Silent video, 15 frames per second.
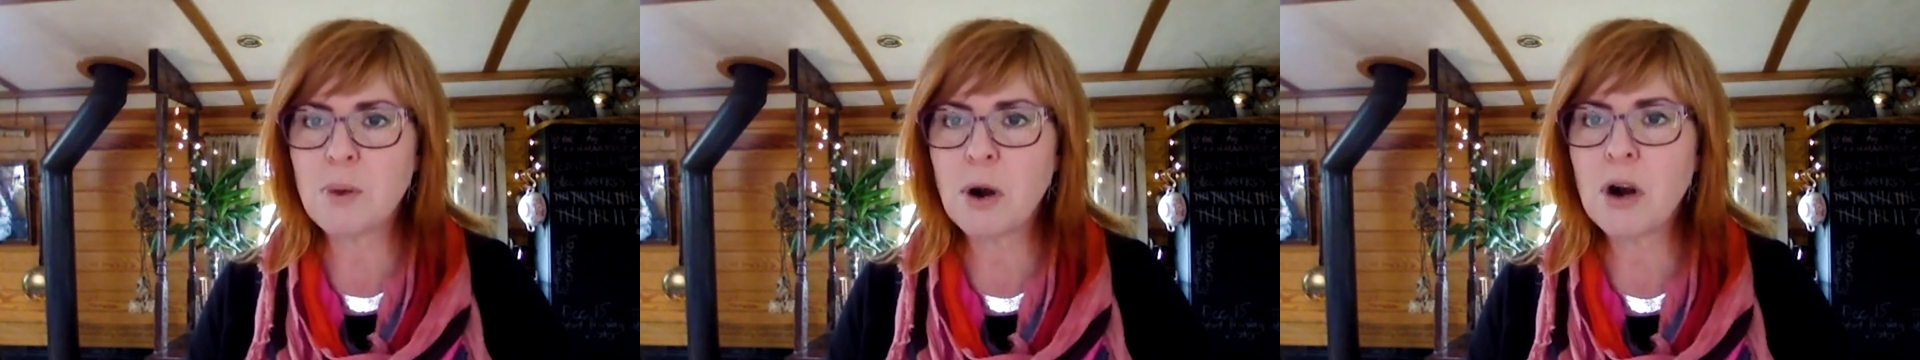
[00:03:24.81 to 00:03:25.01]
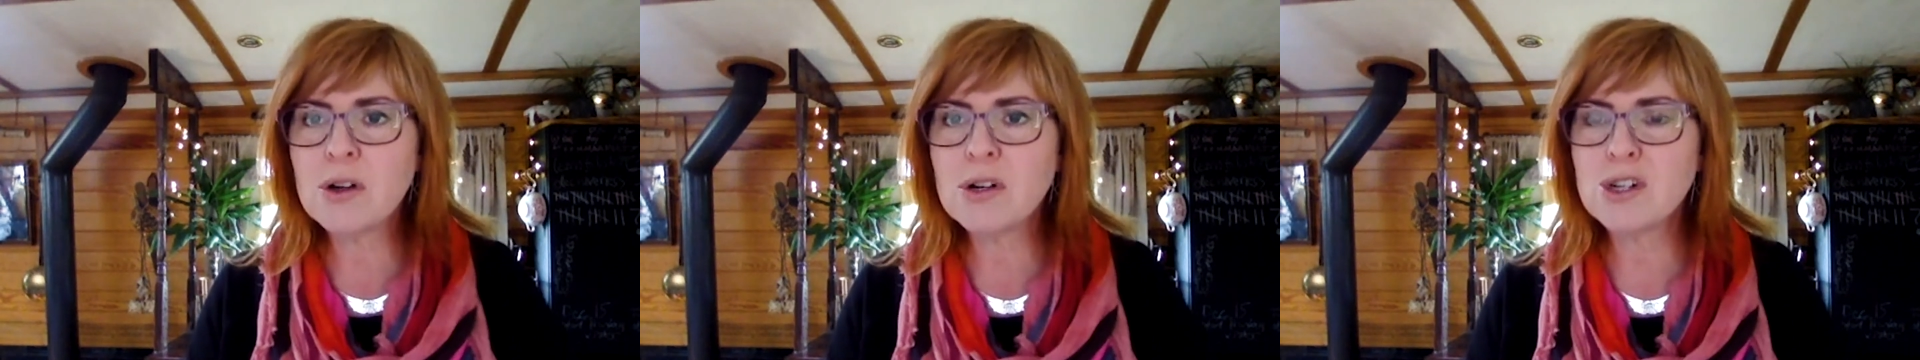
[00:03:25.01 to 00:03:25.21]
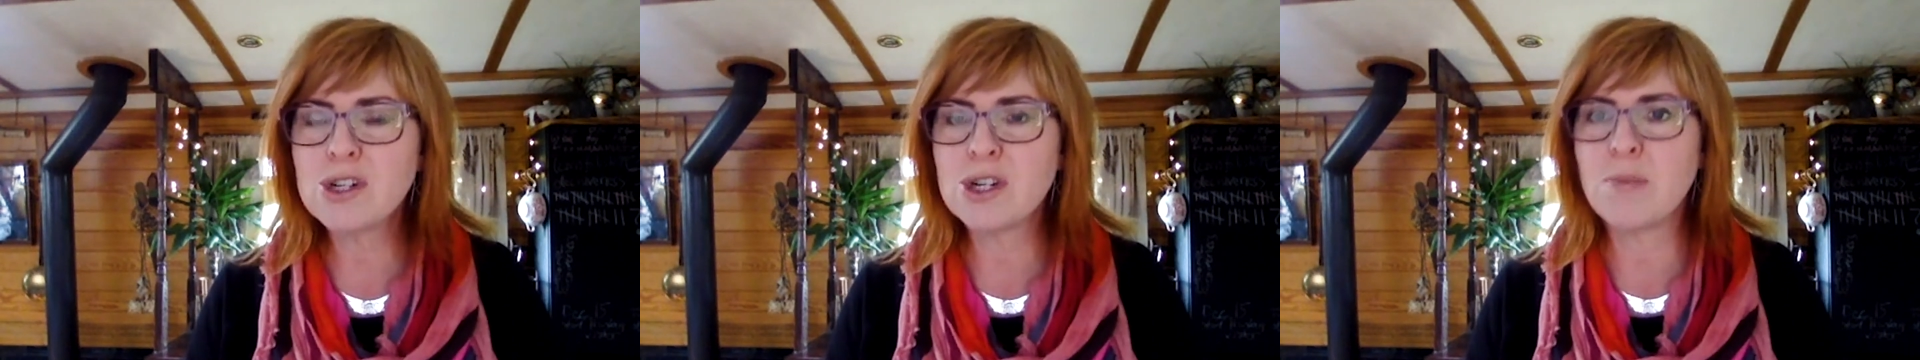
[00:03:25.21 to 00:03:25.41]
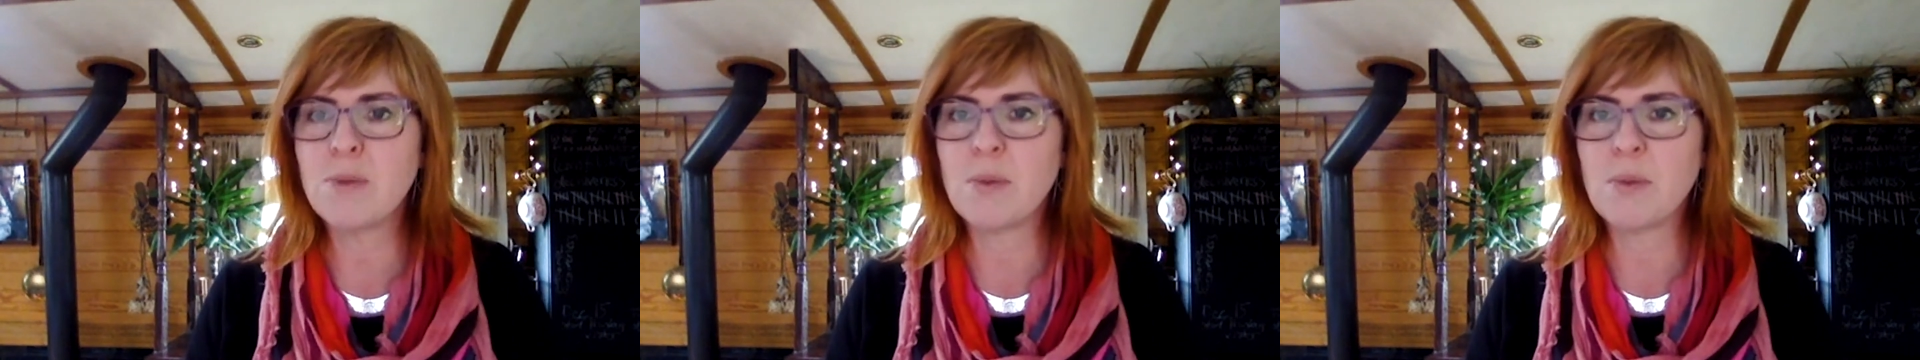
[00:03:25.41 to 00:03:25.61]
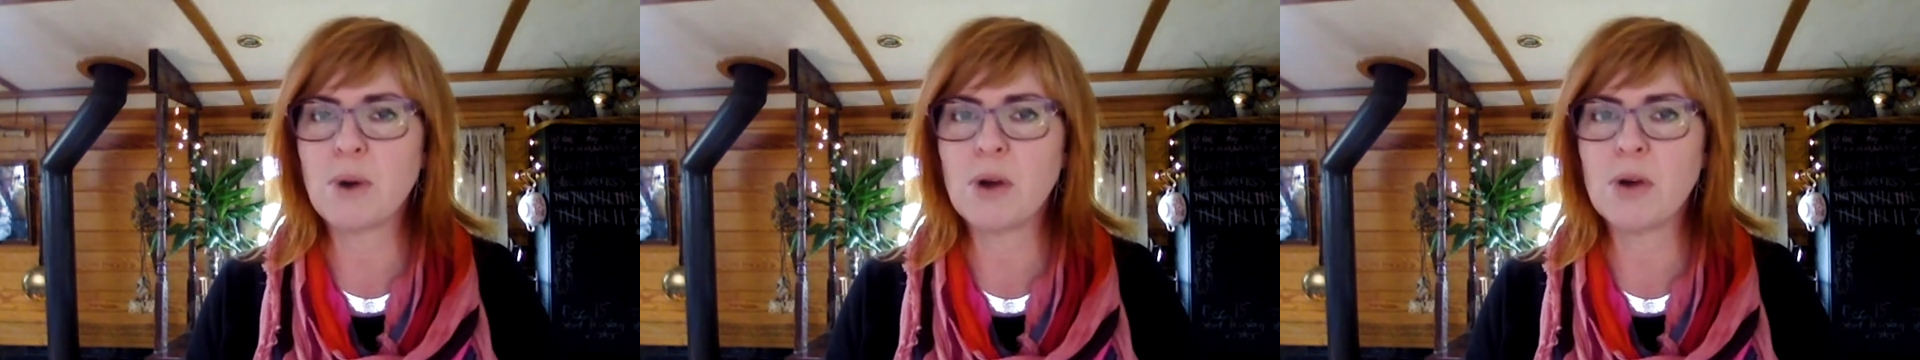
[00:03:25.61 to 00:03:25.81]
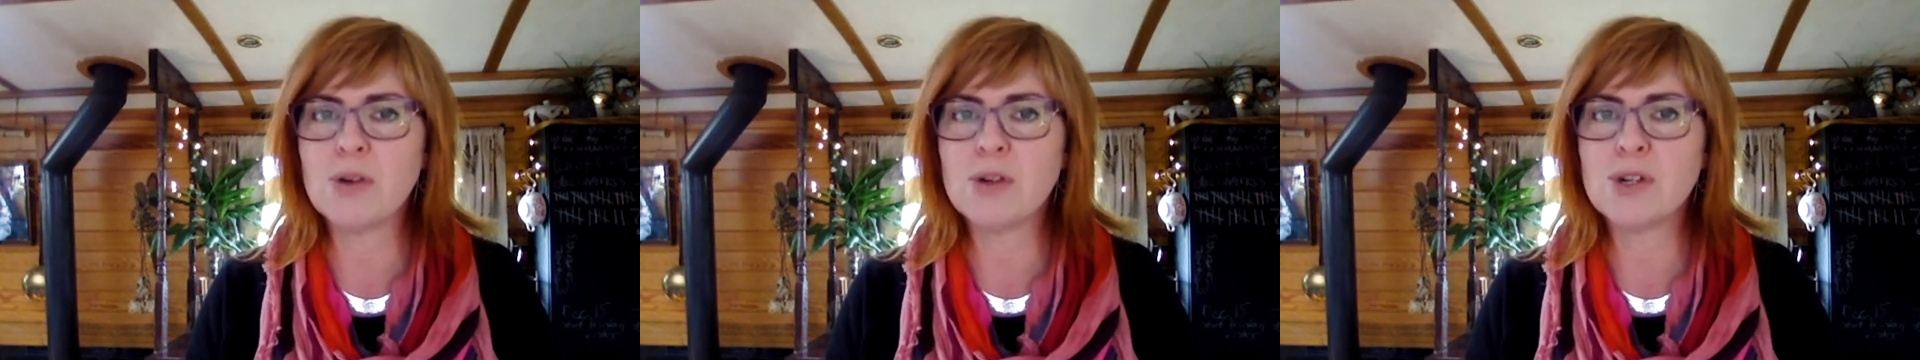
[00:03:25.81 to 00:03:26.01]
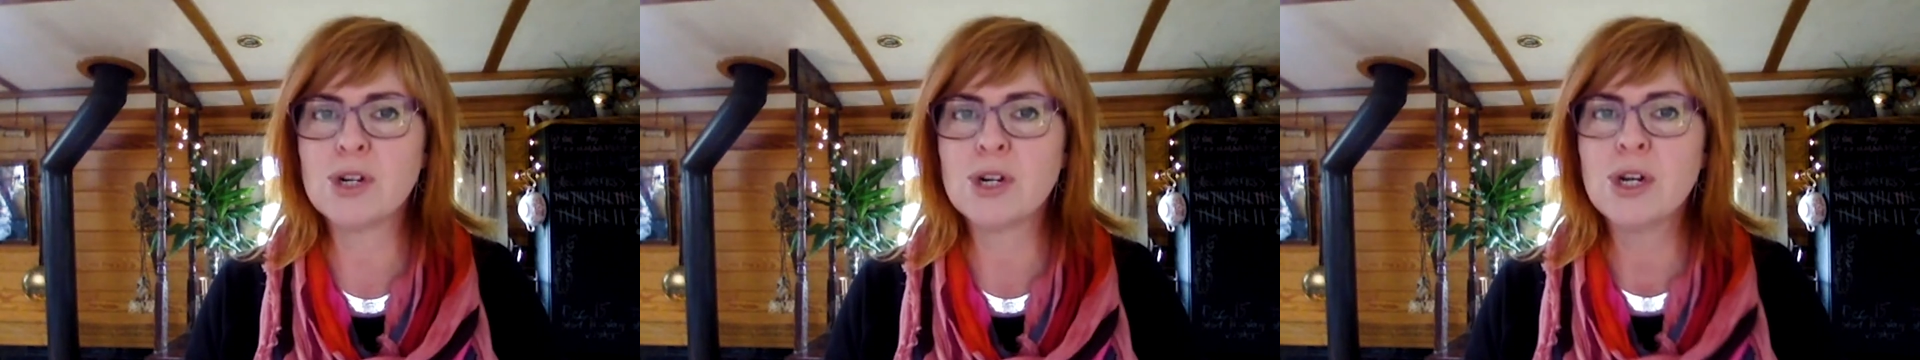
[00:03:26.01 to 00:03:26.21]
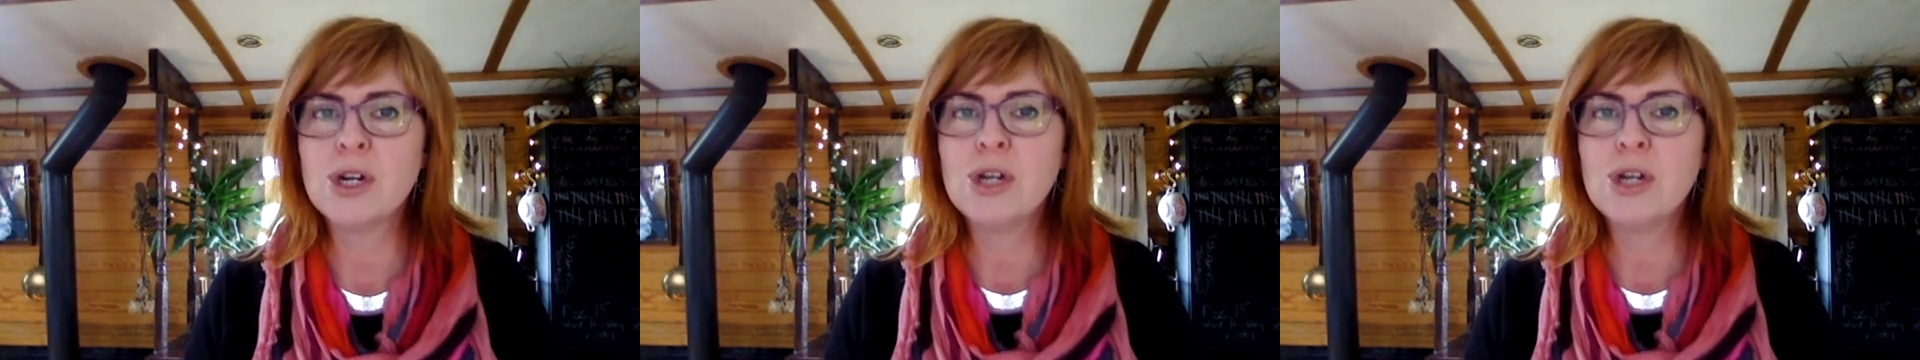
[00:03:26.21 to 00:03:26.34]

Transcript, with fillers: partnership approach